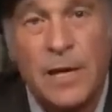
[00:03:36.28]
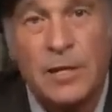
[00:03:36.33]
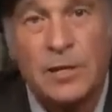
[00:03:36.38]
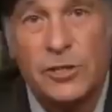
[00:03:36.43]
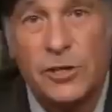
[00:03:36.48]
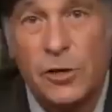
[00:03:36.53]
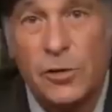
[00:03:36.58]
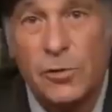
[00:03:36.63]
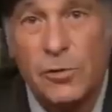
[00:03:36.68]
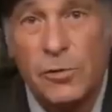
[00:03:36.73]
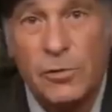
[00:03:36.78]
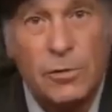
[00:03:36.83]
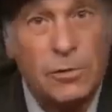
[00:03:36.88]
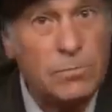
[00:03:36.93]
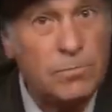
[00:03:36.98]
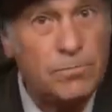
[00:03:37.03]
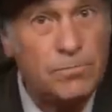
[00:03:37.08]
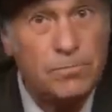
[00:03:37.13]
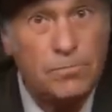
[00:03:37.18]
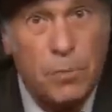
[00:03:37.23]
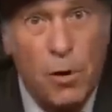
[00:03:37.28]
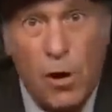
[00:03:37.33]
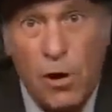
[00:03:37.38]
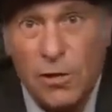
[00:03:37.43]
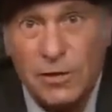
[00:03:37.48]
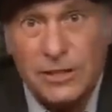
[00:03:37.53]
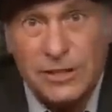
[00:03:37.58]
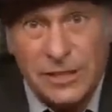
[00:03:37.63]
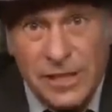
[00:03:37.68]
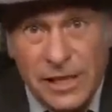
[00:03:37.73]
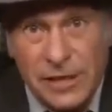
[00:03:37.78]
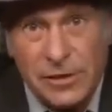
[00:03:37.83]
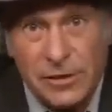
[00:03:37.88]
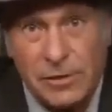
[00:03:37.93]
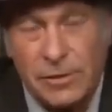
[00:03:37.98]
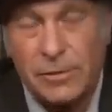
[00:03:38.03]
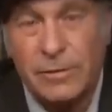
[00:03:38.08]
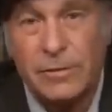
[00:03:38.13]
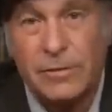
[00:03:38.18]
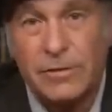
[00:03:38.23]
So, Paul
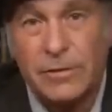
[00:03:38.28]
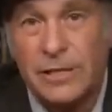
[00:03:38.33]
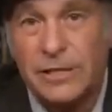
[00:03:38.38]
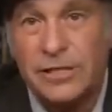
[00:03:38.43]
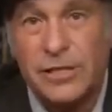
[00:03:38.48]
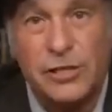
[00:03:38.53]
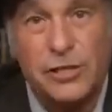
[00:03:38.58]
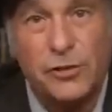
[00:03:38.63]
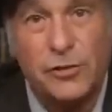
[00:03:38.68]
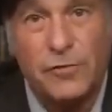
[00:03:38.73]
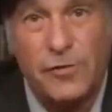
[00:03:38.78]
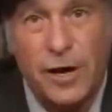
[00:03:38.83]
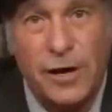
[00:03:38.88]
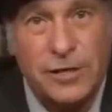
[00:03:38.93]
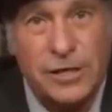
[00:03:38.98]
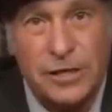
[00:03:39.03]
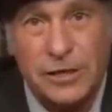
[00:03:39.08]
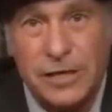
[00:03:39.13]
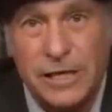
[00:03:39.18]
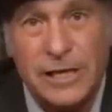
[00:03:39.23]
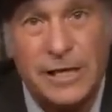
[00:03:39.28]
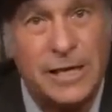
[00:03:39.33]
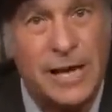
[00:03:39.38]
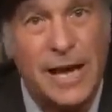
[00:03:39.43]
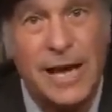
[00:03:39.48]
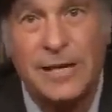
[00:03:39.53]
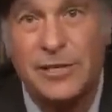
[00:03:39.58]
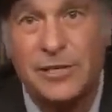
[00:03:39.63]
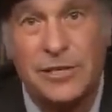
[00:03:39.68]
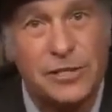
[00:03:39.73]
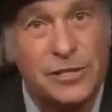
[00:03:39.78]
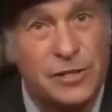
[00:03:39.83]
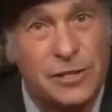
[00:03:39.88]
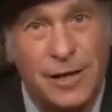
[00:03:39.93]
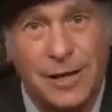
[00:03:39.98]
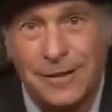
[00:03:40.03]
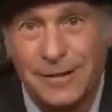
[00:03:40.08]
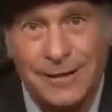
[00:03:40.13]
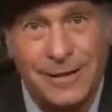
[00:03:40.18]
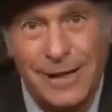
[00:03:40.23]
Singer, this issue of Argentina ain't just
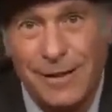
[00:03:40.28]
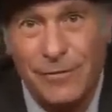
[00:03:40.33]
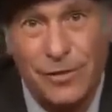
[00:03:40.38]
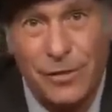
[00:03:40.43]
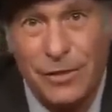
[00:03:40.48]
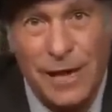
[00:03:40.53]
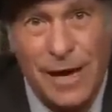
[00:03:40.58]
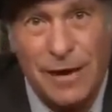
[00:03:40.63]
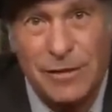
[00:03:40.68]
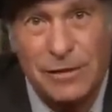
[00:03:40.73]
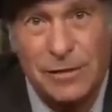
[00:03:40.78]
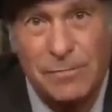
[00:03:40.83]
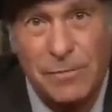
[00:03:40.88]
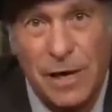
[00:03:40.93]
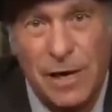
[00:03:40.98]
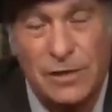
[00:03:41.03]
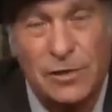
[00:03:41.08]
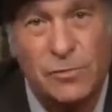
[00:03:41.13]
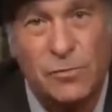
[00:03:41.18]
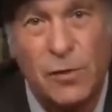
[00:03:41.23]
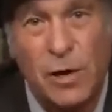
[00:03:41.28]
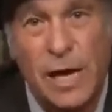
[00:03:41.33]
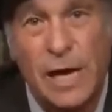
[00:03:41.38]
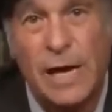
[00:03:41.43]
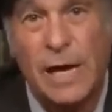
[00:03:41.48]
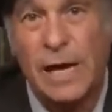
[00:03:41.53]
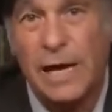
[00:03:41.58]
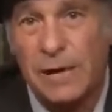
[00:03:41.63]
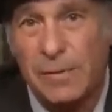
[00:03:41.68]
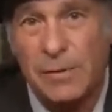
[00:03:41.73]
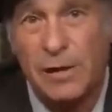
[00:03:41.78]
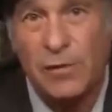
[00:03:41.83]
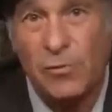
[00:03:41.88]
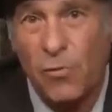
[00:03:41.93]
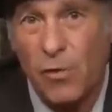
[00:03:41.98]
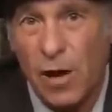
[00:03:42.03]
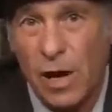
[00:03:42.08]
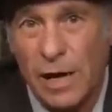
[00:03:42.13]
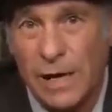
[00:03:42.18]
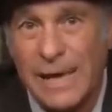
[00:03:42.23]
11,000 miles away, Amy
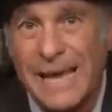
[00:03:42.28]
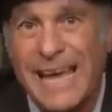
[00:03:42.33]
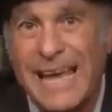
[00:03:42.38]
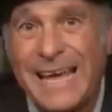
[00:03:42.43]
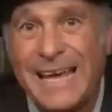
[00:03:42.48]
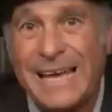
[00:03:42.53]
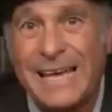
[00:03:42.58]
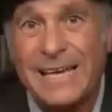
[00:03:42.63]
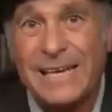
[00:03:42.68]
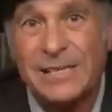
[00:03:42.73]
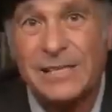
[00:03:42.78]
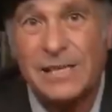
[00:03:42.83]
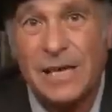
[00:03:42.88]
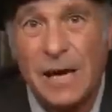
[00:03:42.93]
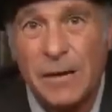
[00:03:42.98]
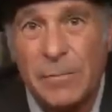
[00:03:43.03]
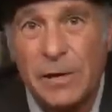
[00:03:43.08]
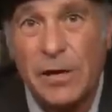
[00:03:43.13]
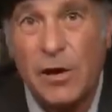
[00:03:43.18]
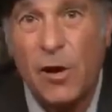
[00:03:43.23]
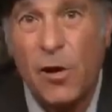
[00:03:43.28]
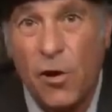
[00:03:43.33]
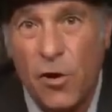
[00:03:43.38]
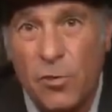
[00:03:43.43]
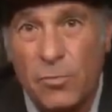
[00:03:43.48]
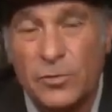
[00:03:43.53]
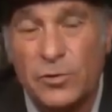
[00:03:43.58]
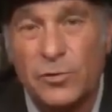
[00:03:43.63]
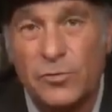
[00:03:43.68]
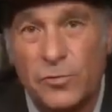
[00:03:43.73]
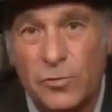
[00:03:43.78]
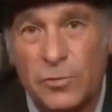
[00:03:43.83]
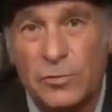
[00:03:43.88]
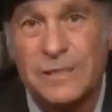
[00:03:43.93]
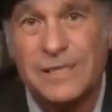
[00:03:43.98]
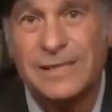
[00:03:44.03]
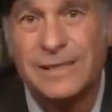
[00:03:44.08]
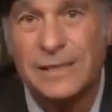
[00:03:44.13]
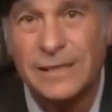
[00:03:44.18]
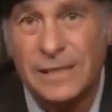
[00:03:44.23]
and Juan. It is coming home to
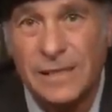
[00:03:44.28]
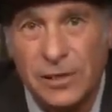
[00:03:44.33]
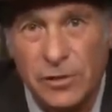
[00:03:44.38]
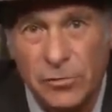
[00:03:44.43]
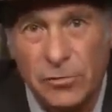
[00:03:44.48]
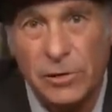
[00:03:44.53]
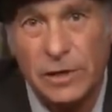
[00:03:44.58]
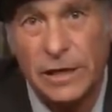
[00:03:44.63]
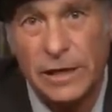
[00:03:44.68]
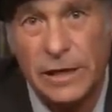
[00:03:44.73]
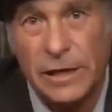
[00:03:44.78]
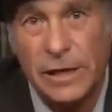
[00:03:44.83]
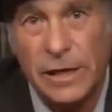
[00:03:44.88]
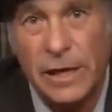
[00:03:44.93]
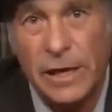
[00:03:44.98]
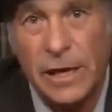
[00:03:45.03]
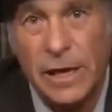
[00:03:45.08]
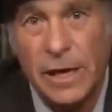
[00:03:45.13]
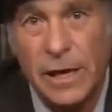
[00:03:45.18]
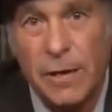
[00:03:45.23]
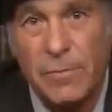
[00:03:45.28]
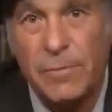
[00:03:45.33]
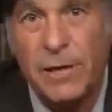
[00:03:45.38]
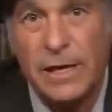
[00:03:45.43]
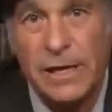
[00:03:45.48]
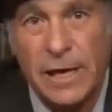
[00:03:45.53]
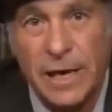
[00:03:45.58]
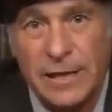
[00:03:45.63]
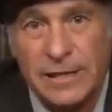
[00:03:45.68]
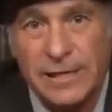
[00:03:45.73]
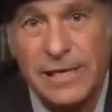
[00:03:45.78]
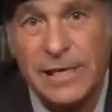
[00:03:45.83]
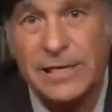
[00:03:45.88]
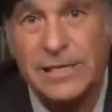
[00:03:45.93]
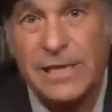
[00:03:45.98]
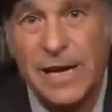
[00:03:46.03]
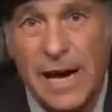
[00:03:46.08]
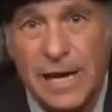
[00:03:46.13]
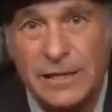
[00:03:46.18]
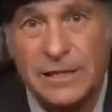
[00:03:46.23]
roost literally because
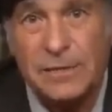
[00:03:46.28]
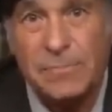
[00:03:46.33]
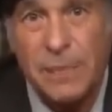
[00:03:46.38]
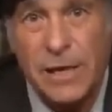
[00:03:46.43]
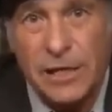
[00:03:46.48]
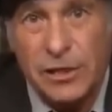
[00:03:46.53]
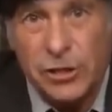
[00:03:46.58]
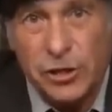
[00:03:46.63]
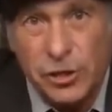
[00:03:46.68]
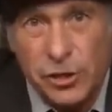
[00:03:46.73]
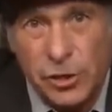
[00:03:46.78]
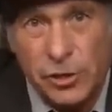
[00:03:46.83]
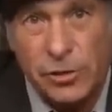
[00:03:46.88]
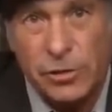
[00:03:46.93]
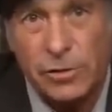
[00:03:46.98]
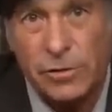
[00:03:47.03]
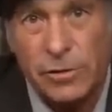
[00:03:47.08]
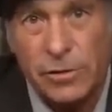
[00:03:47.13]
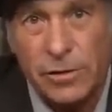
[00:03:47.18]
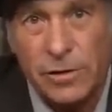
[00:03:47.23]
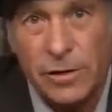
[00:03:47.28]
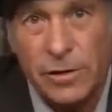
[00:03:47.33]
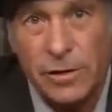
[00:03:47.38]
he's got to make sure